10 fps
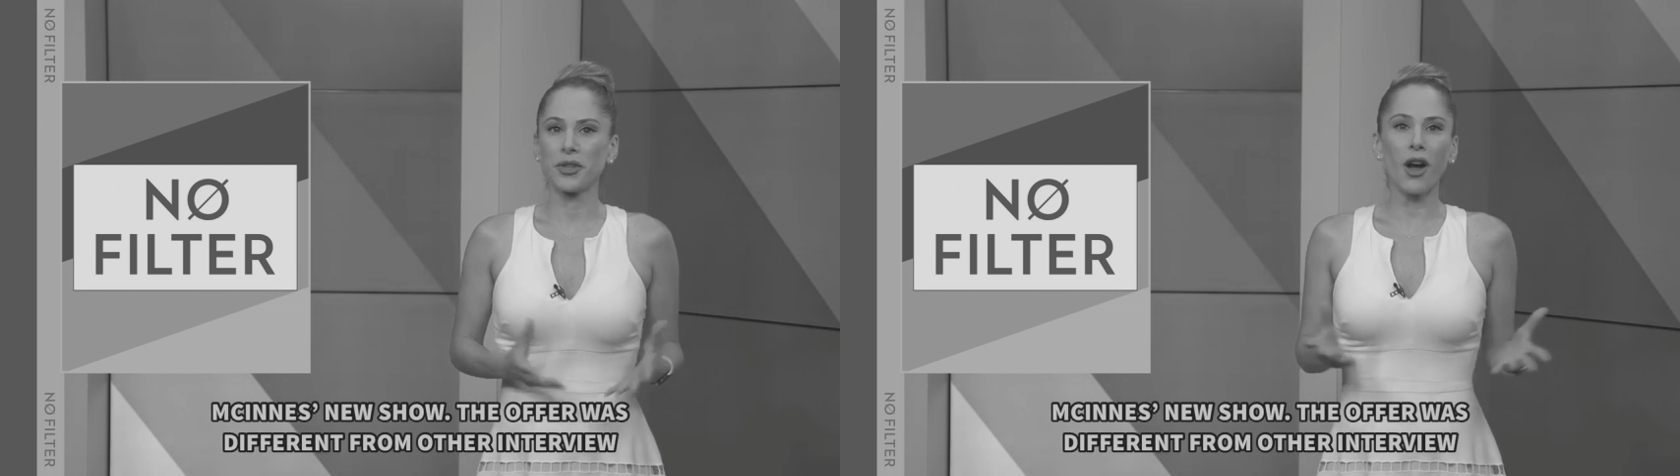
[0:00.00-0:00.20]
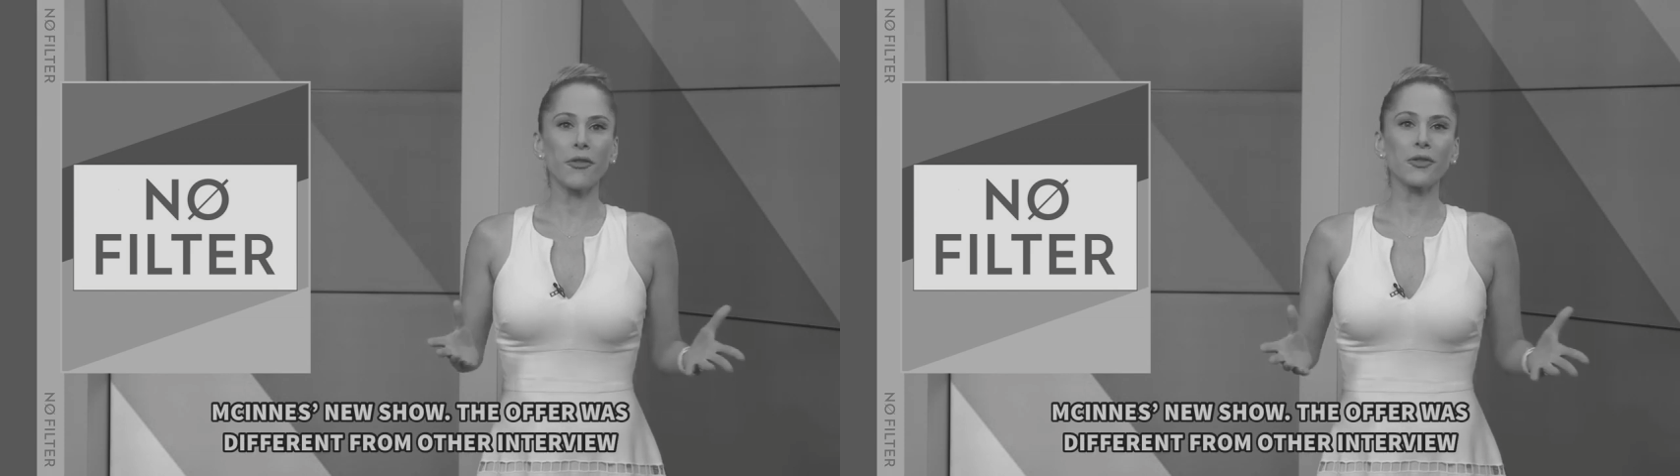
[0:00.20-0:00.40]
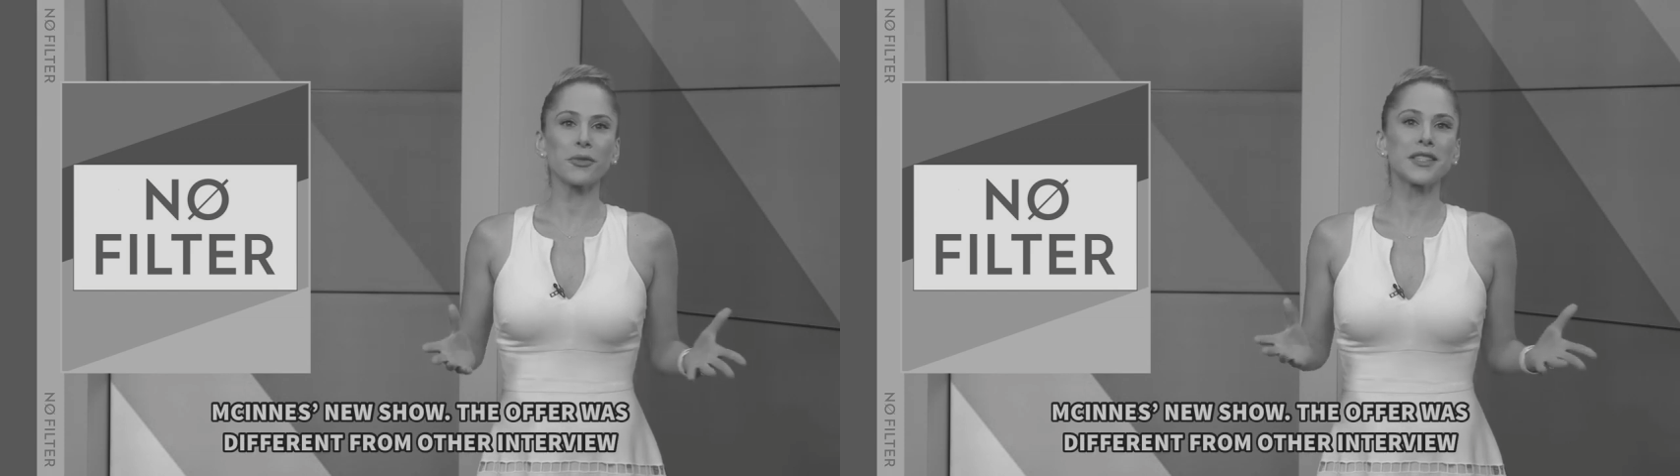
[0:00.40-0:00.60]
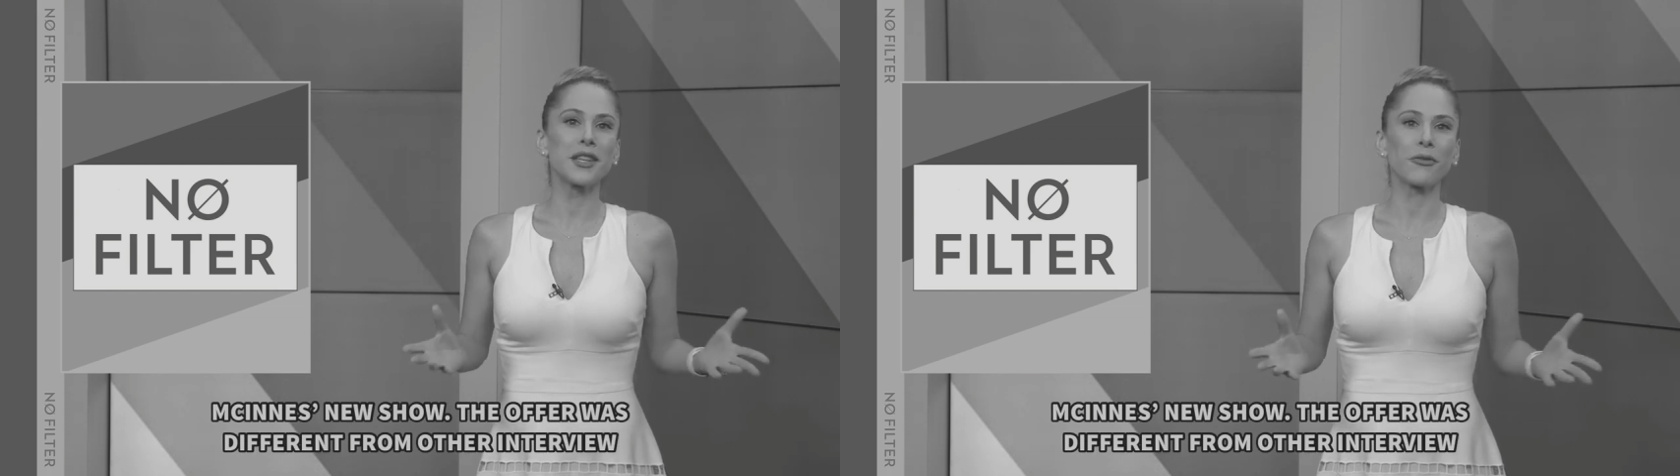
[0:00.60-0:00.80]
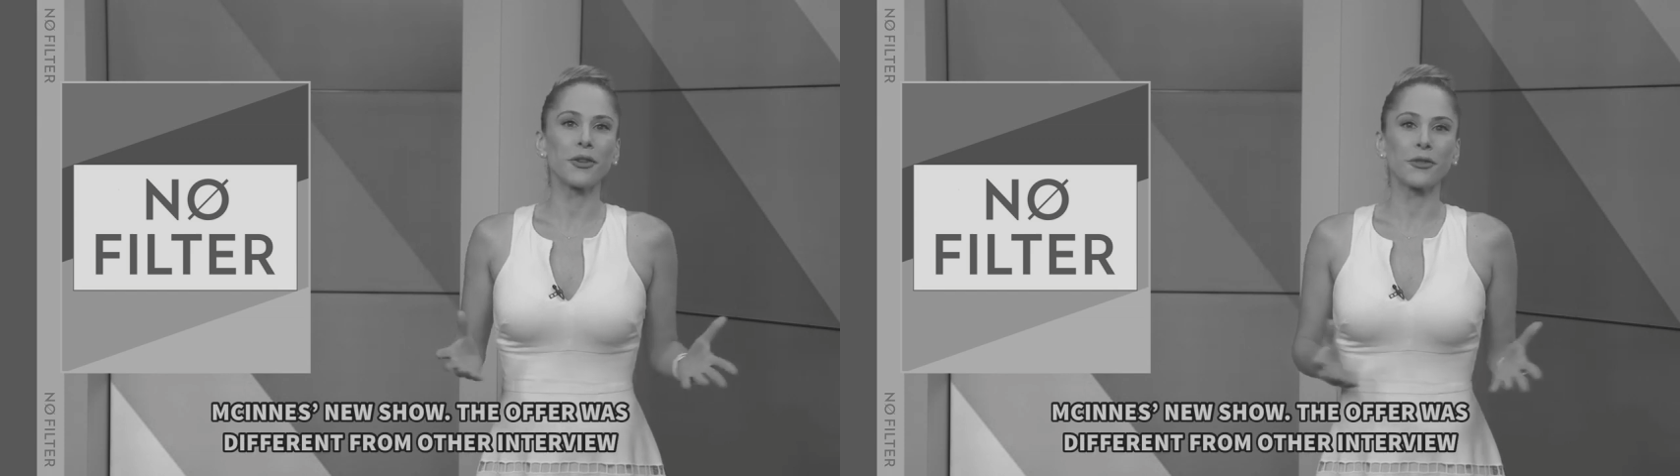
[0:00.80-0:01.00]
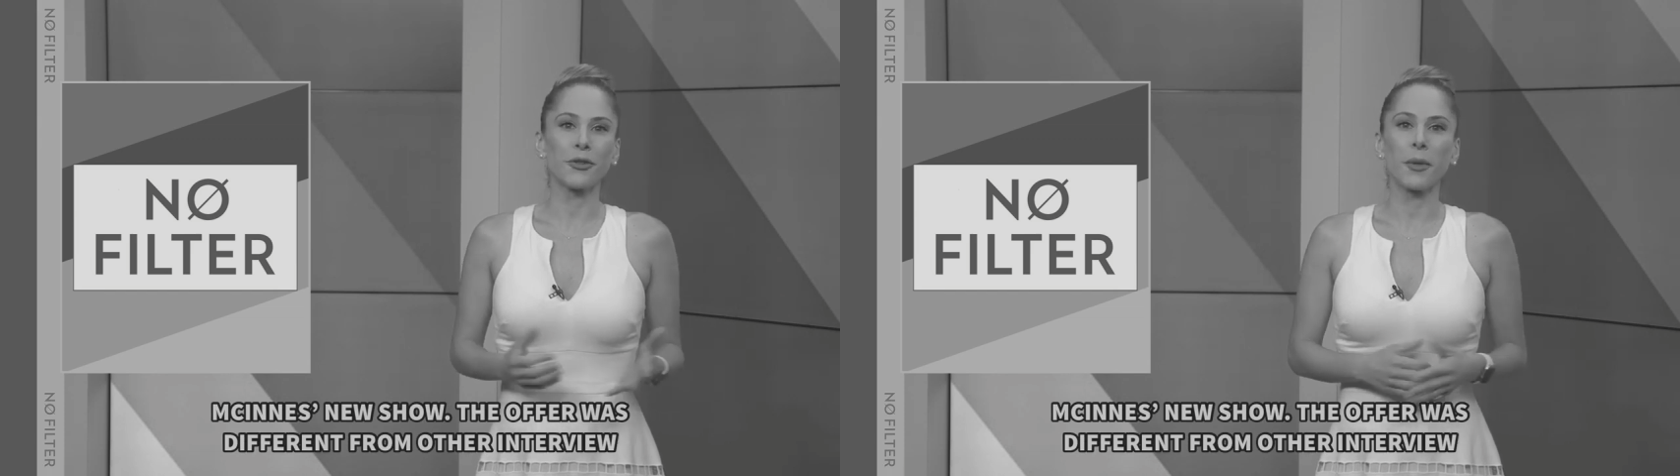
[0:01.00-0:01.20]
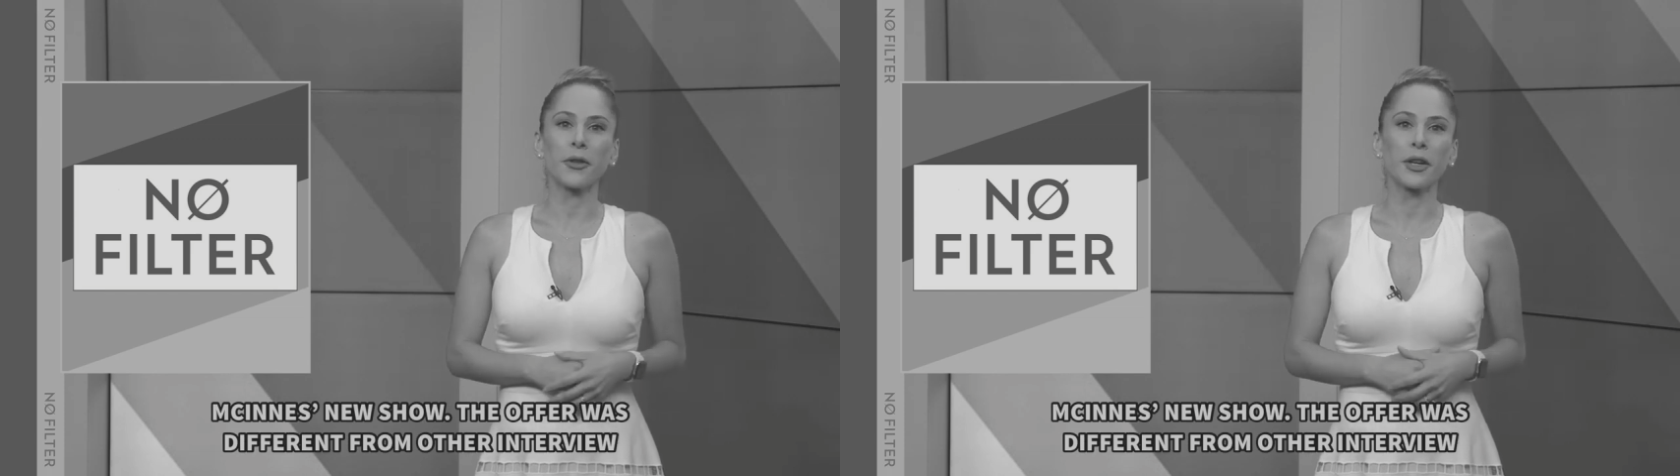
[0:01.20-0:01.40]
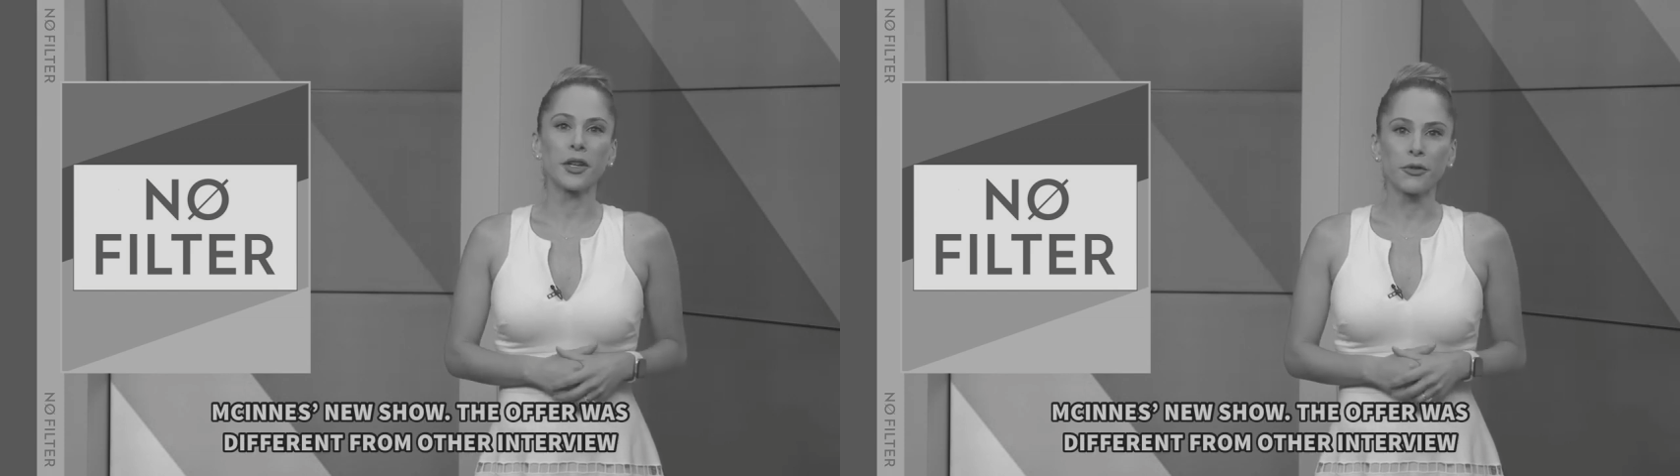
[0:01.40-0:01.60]
The offer was different from
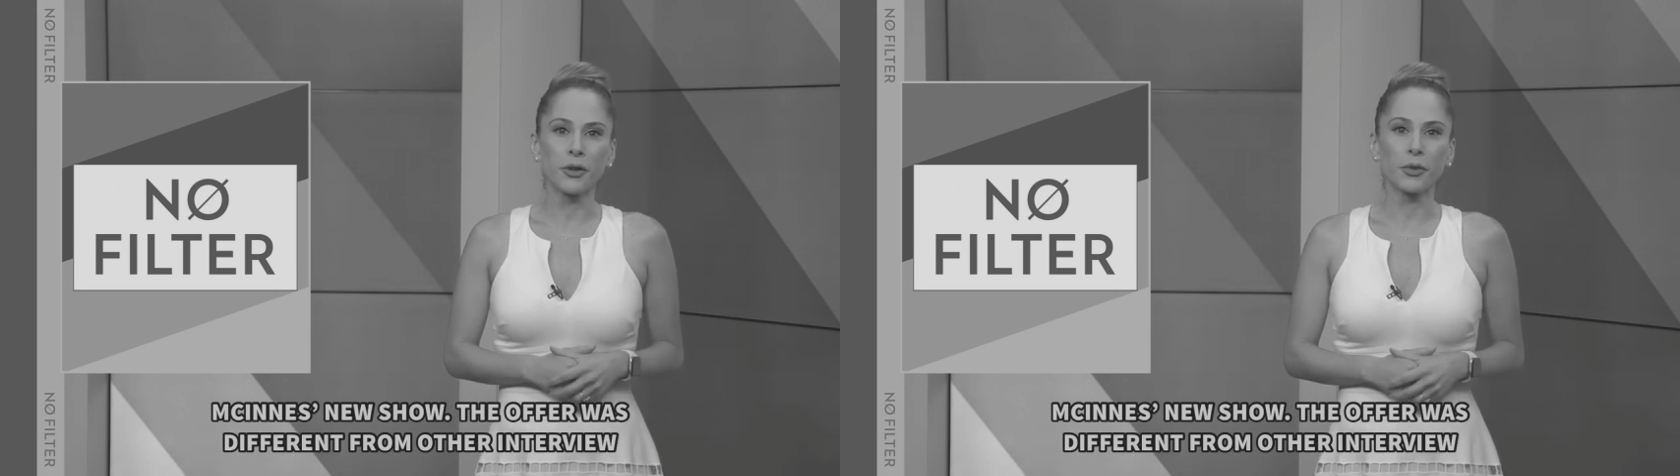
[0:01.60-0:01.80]
other interview